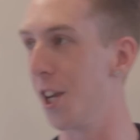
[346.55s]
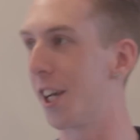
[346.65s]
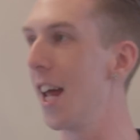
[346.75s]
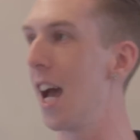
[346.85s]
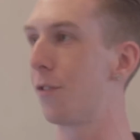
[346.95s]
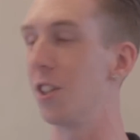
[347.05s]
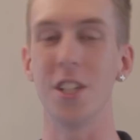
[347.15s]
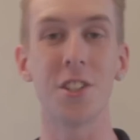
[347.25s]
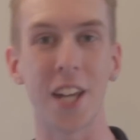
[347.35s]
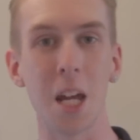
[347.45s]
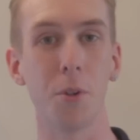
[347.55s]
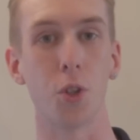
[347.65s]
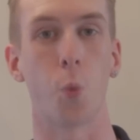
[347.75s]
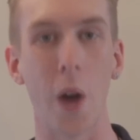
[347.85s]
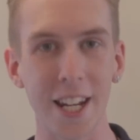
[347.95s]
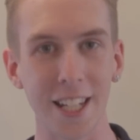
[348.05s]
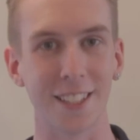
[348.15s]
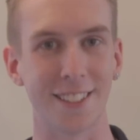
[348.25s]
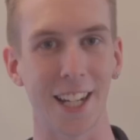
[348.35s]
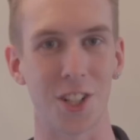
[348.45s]
You're gonna have to disable the
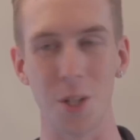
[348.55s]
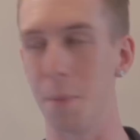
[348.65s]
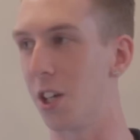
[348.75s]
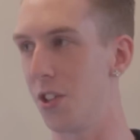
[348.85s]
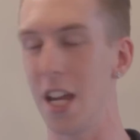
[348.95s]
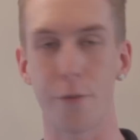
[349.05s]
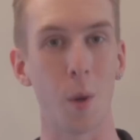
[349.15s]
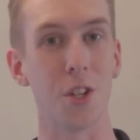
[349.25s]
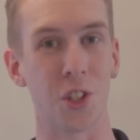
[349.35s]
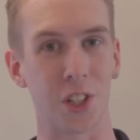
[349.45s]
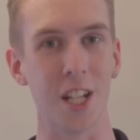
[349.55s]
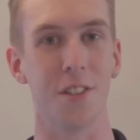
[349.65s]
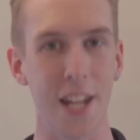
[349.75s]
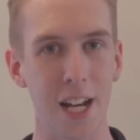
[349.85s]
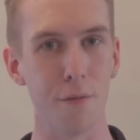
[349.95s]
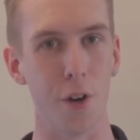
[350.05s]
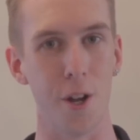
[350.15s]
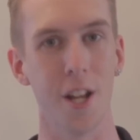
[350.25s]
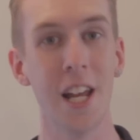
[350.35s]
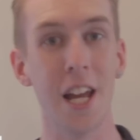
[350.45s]
ratings section because everyone's just gonna
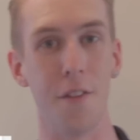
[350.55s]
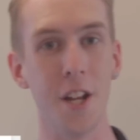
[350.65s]
downvote it.